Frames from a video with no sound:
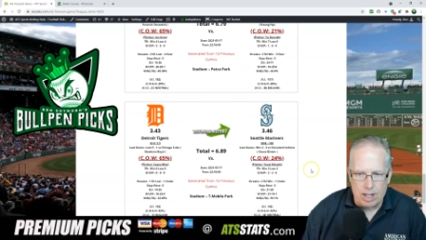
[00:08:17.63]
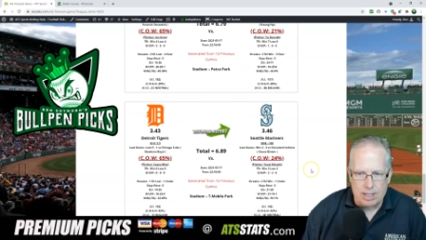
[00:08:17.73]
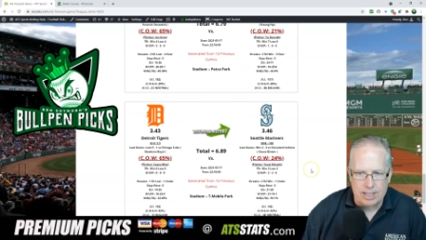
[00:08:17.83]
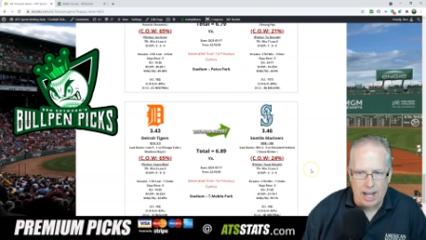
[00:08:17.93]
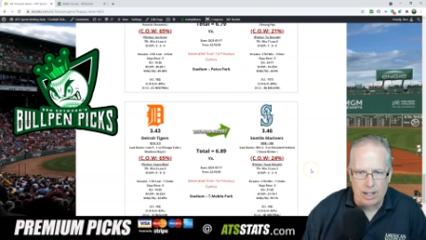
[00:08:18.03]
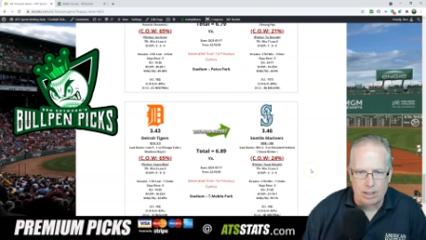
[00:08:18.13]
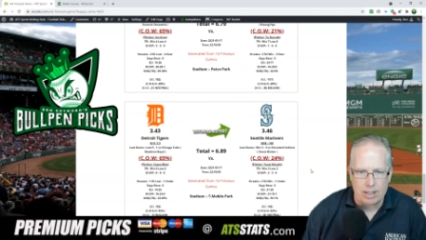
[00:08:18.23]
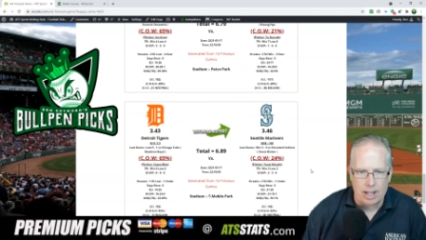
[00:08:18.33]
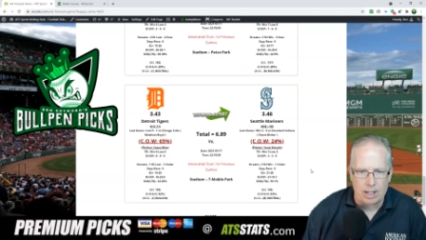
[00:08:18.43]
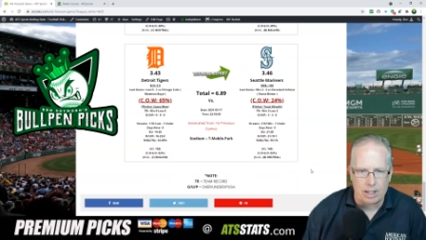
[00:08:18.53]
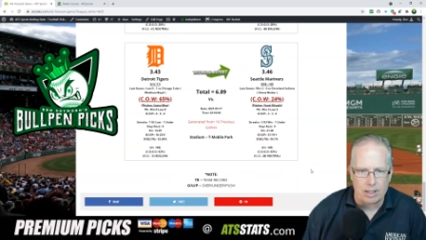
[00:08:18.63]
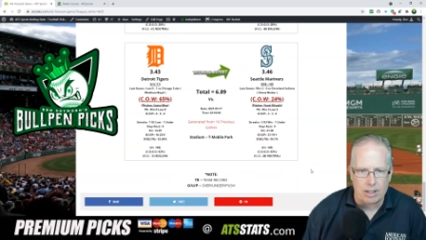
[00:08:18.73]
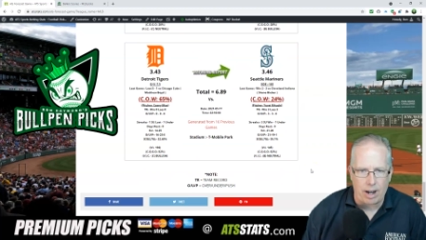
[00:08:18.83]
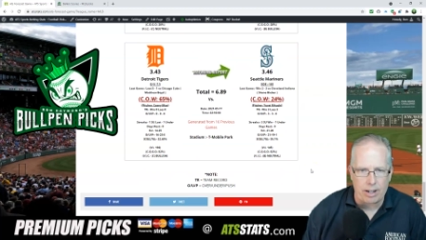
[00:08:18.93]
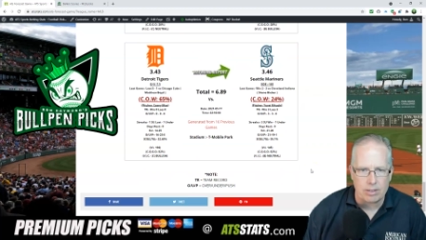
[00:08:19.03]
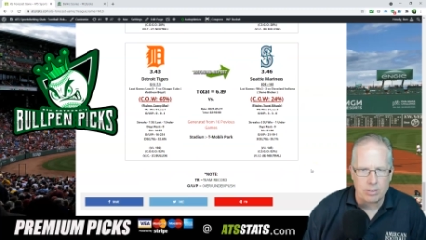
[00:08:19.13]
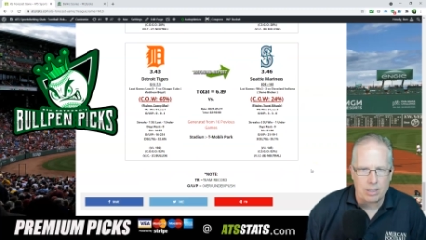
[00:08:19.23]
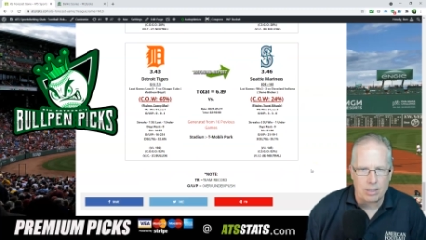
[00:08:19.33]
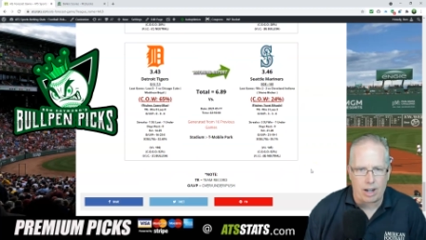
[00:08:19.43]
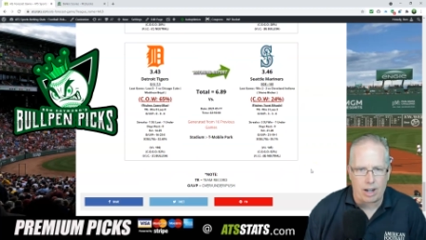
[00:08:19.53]
Seattle taking on the Tigers.
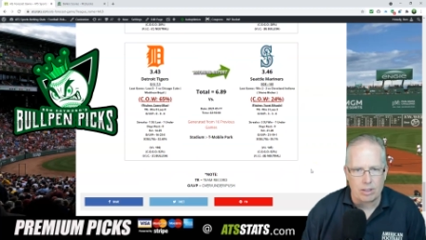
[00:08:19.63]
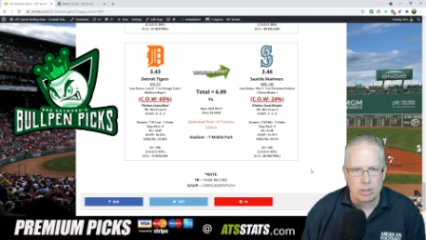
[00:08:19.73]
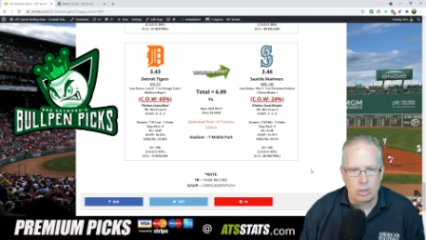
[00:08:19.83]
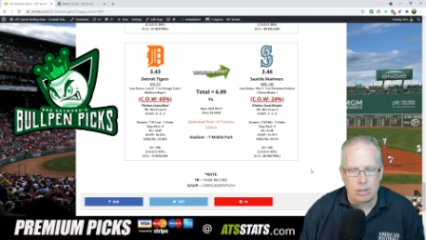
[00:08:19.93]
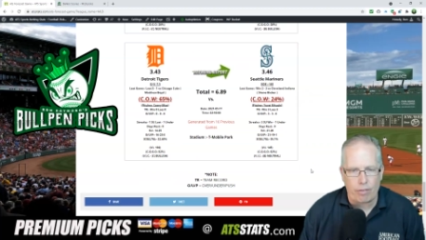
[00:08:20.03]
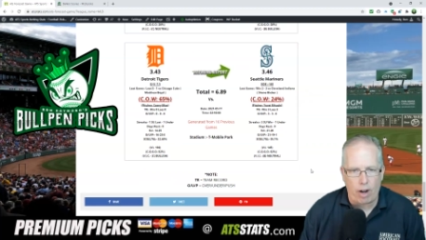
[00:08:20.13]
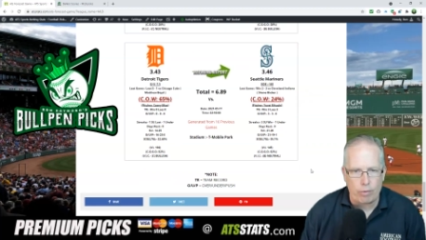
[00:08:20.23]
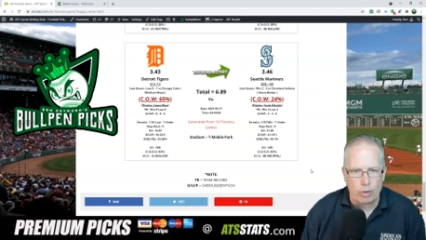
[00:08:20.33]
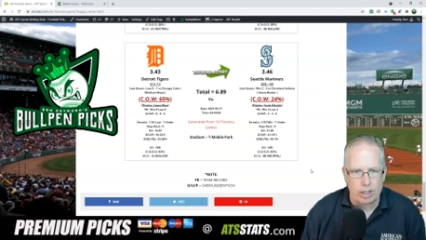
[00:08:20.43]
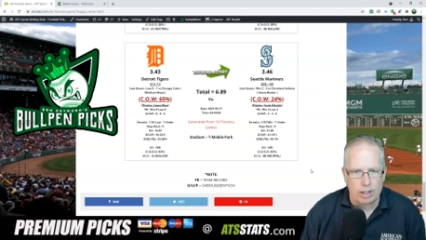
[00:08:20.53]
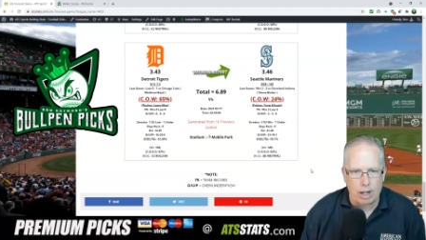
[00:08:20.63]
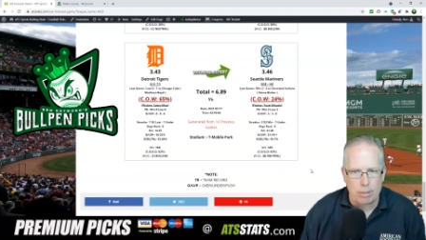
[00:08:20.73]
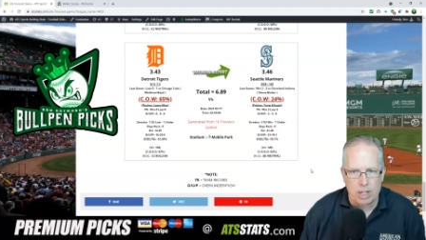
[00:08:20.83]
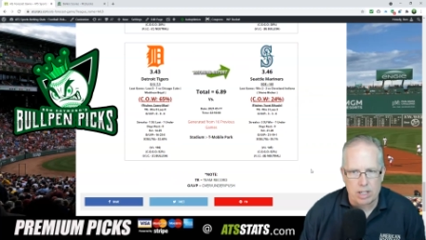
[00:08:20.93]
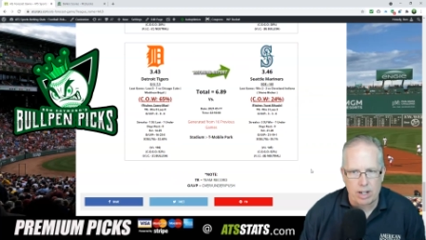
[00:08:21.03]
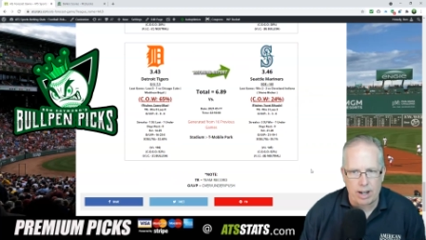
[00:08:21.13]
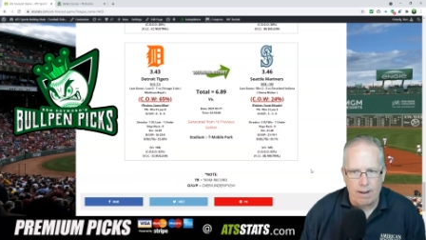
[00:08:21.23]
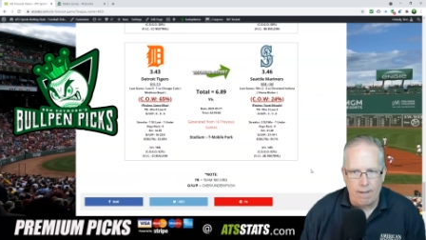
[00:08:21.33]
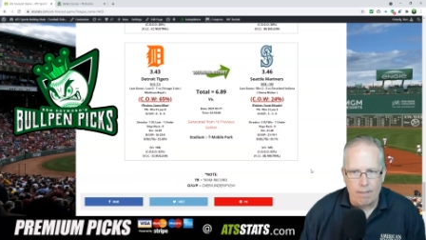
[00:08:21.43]
Now the Tigers losing 5-1 to the Cubs yesterday.